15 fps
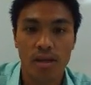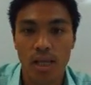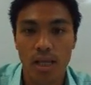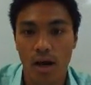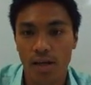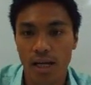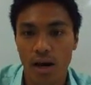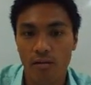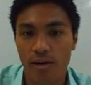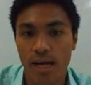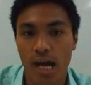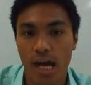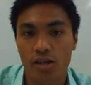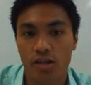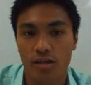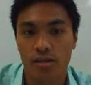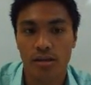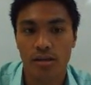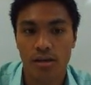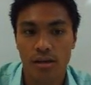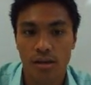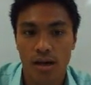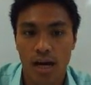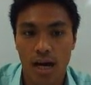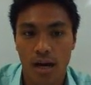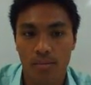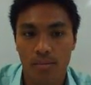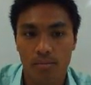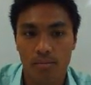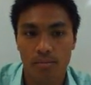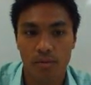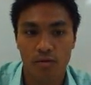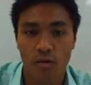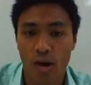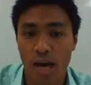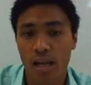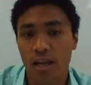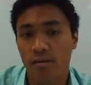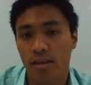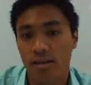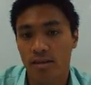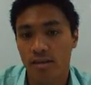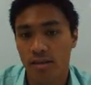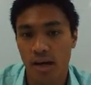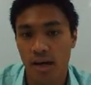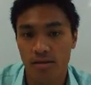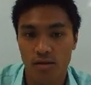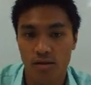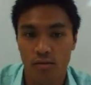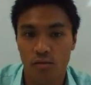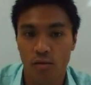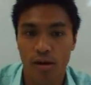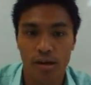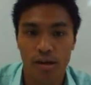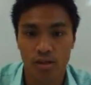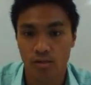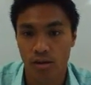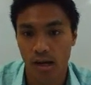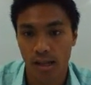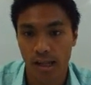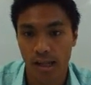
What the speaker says: Now in our reaction, before any of this starts off, we're actually quite